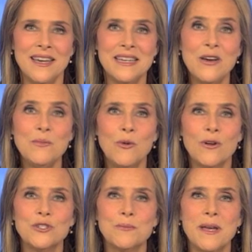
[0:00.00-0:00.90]
And now to
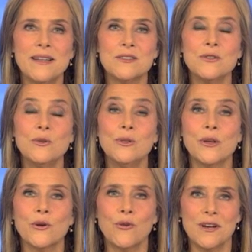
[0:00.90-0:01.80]
more on Japan's
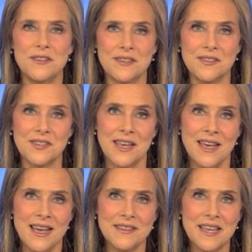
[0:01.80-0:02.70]
nuclear crisis.
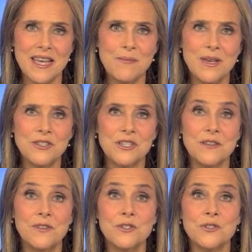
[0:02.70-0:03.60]
As Ann mentioned,
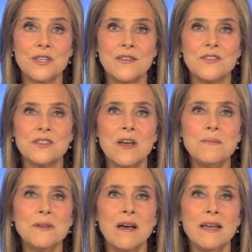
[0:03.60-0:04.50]
officials have
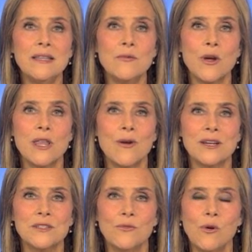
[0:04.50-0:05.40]
stopped highly
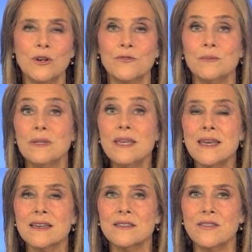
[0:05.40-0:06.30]
radioactive water from
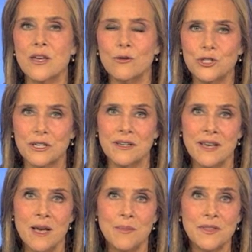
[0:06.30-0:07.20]
leaking into the ocean,
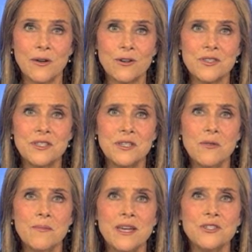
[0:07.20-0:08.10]
but there are still
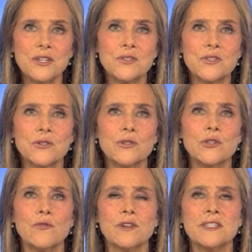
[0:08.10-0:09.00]
major concerns
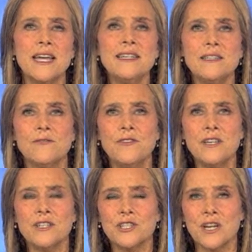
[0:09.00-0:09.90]
over tainted
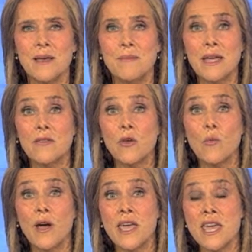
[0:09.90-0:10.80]
fish making their
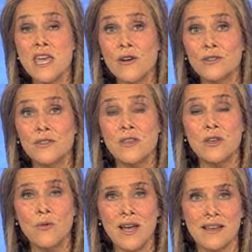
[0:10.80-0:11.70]
way here to the
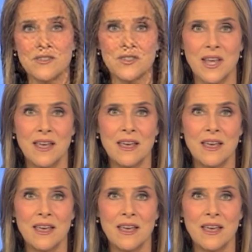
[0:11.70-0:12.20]
U.S.